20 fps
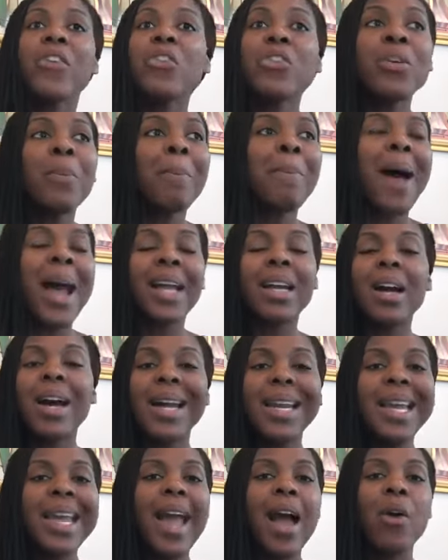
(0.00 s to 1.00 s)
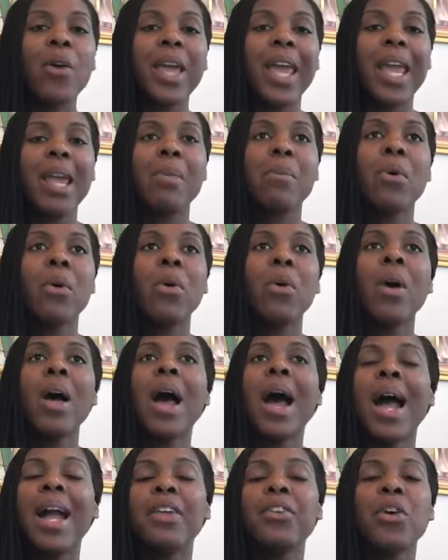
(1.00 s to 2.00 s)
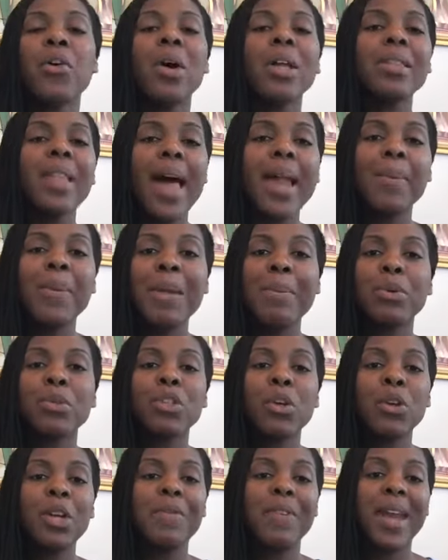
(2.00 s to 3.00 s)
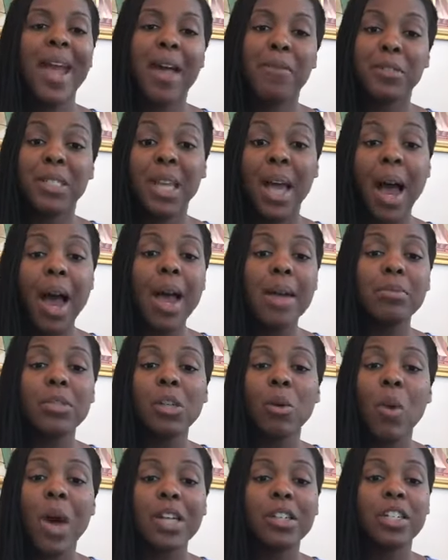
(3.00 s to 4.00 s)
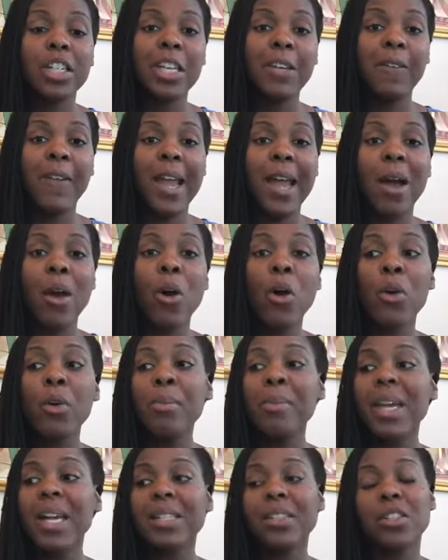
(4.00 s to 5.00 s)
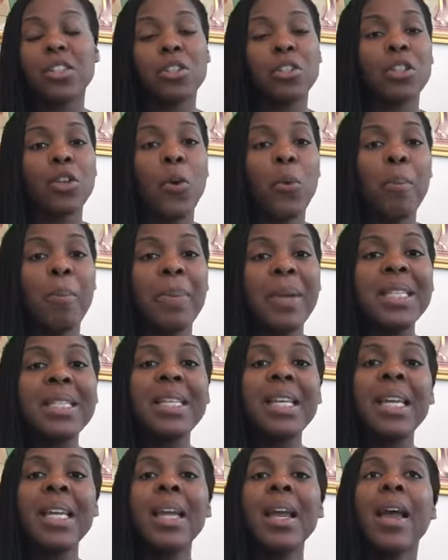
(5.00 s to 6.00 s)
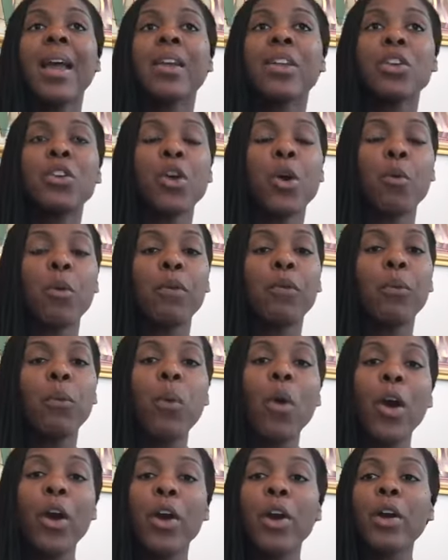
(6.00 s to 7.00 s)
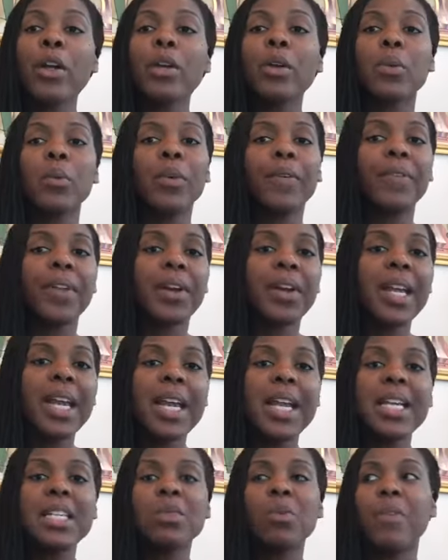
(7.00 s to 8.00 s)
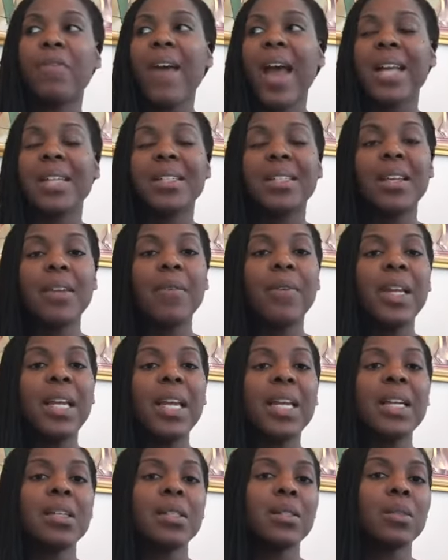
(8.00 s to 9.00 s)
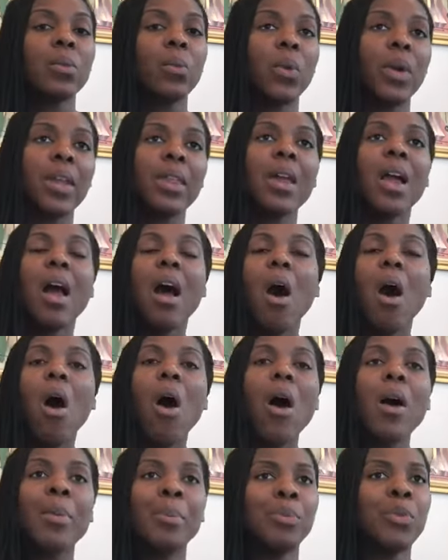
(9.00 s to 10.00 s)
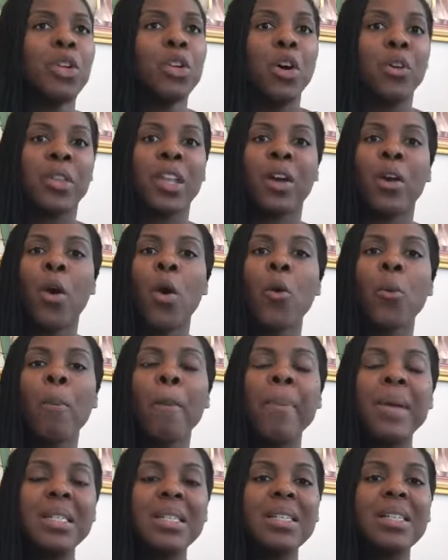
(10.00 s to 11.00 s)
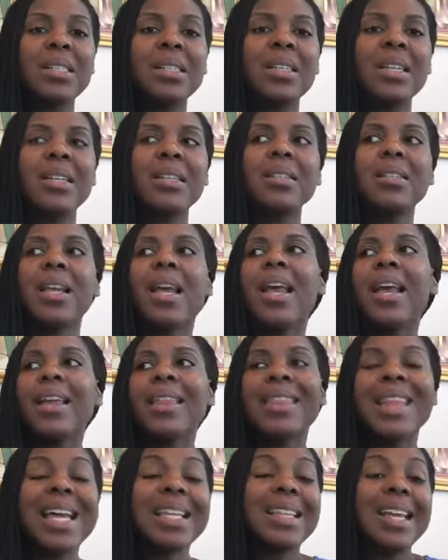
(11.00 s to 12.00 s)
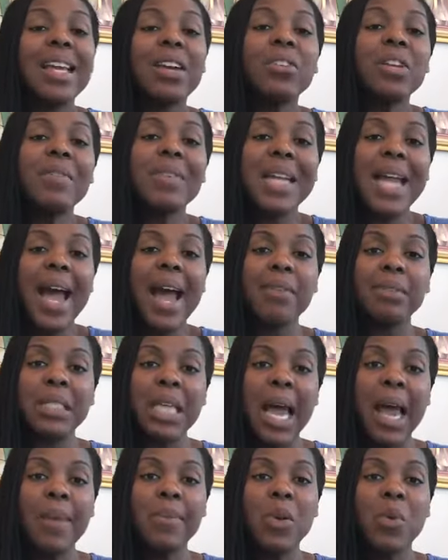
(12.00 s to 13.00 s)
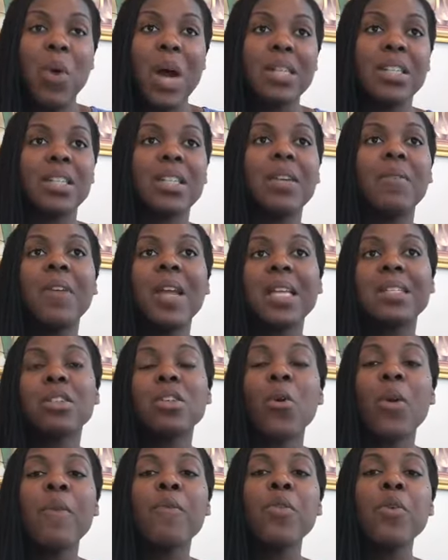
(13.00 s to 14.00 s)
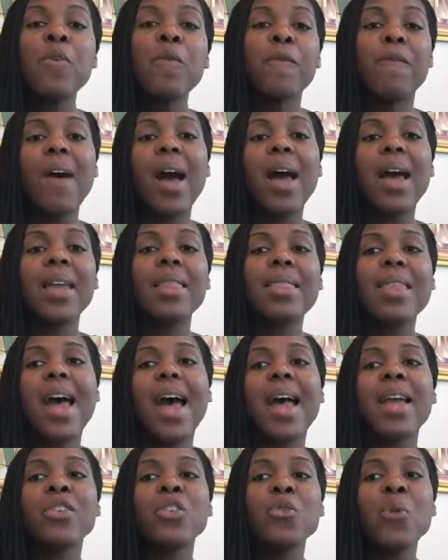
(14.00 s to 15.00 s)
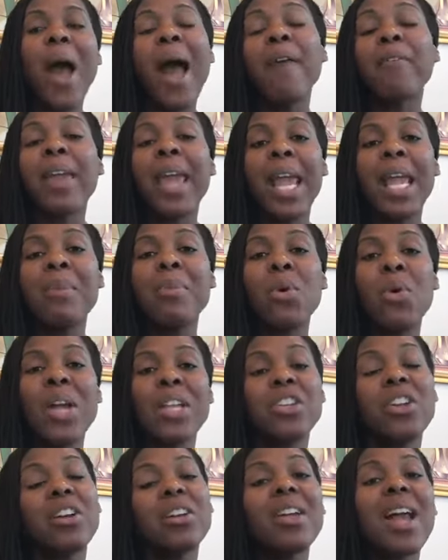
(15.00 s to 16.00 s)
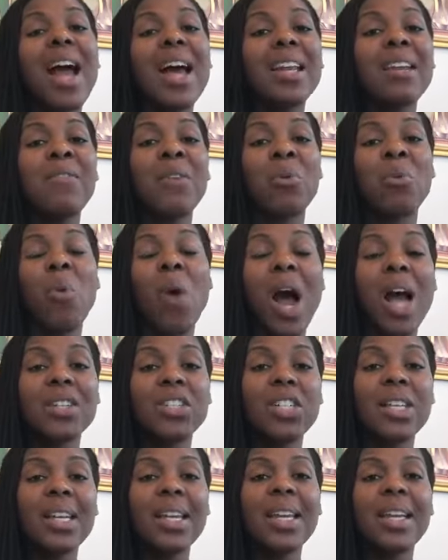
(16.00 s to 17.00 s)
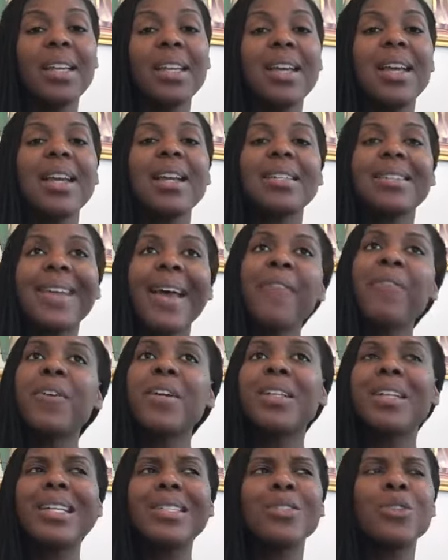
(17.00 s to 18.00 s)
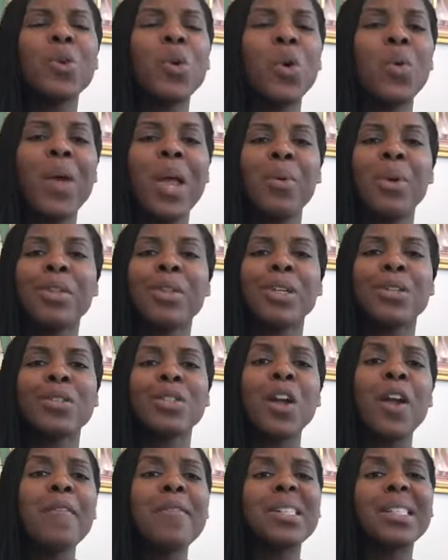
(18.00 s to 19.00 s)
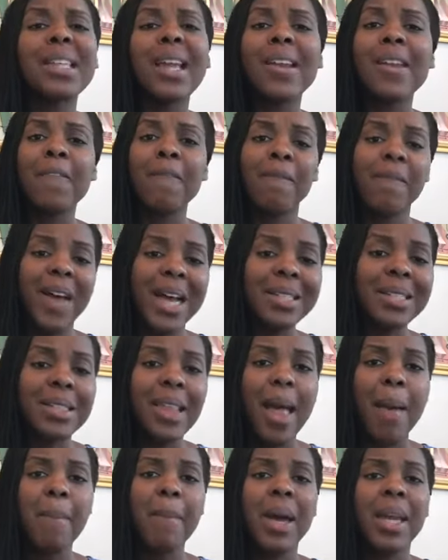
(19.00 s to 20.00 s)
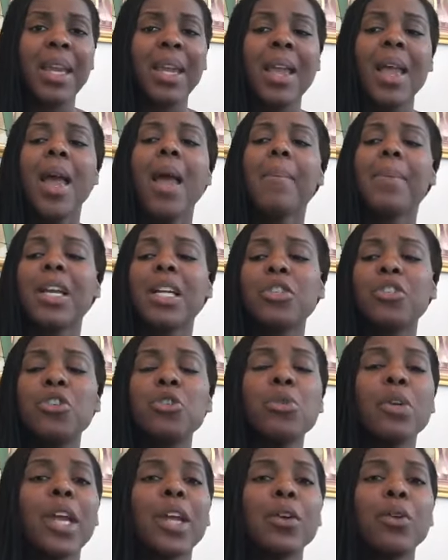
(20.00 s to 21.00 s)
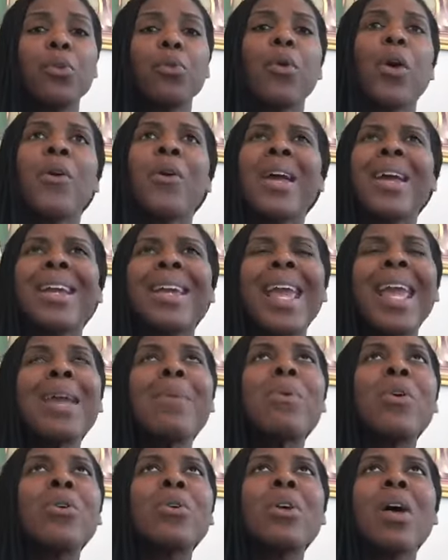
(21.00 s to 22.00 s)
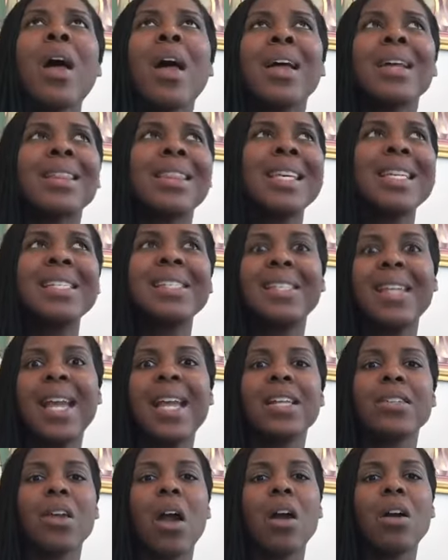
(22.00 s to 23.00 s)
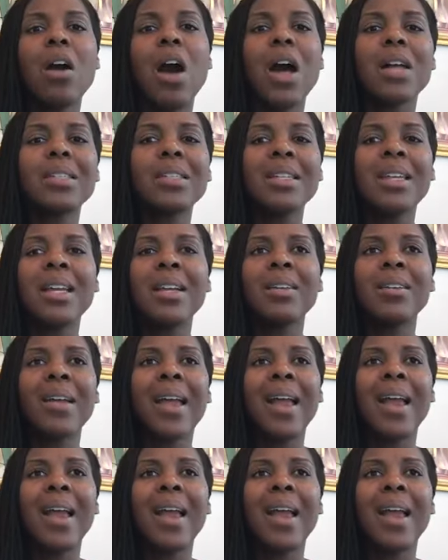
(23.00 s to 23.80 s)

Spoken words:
by cutting out cable, I know a lot of people don't even have time to watch TV at home because they're so busy, with work, with their kids, with activities, with, their own businesses, that they don't even have time to watch TV. And so if you find that you have cable and you're not even watching it, definitely do away with the service and invest that money because you can grow it. Cable these days are costing